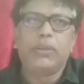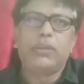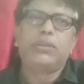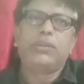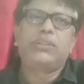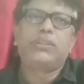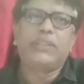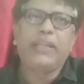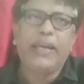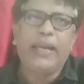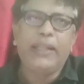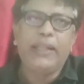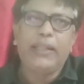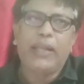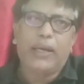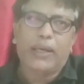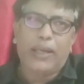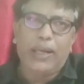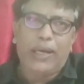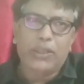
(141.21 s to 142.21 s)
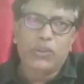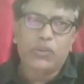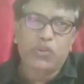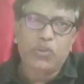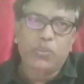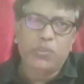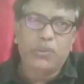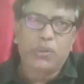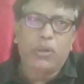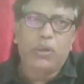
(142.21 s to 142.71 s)
say in the
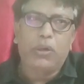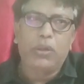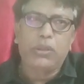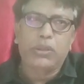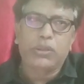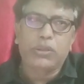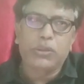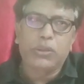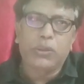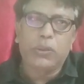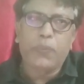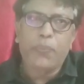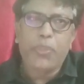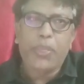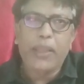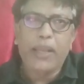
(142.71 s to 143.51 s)
classroom also,